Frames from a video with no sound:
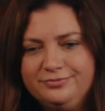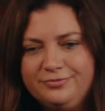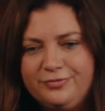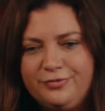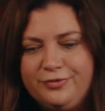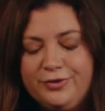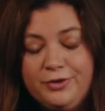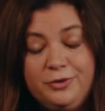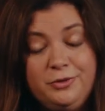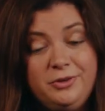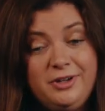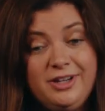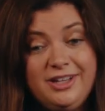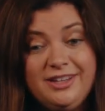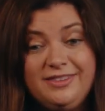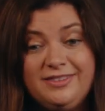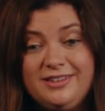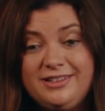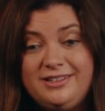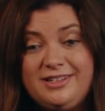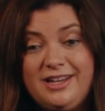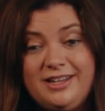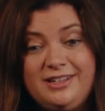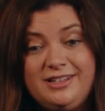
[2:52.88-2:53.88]
food in
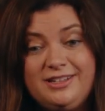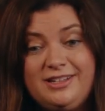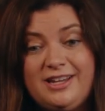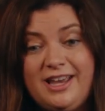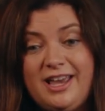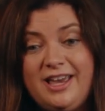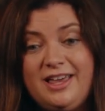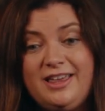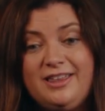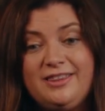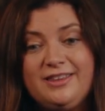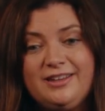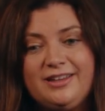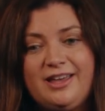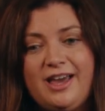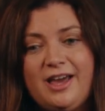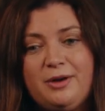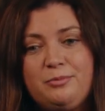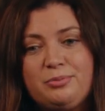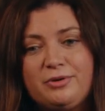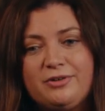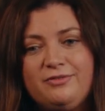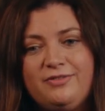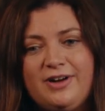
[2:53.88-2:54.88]
the day to day that
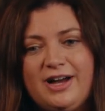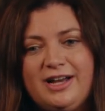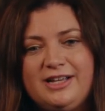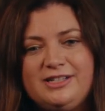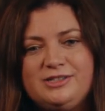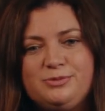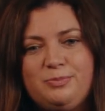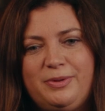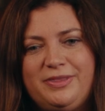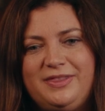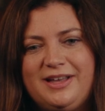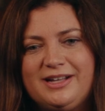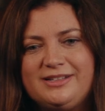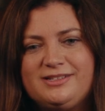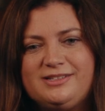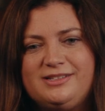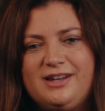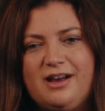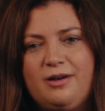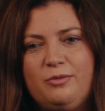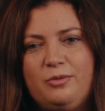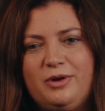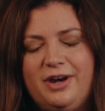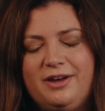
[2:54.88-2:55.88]
God provides, but that's
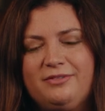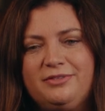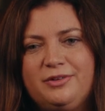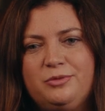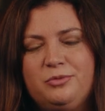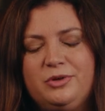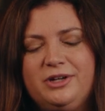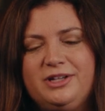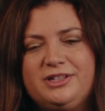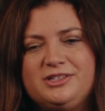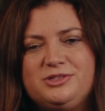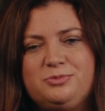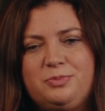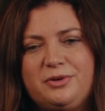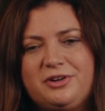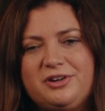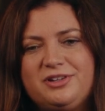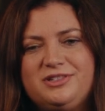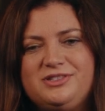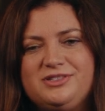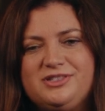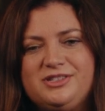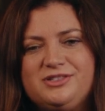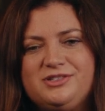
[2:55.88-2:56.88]
not what everyone
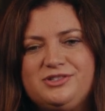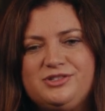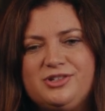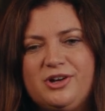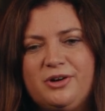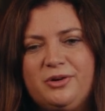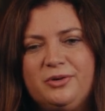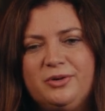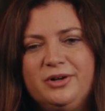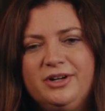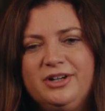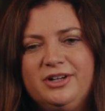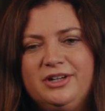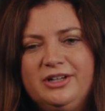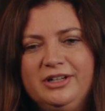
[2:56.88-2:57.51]
experiences. So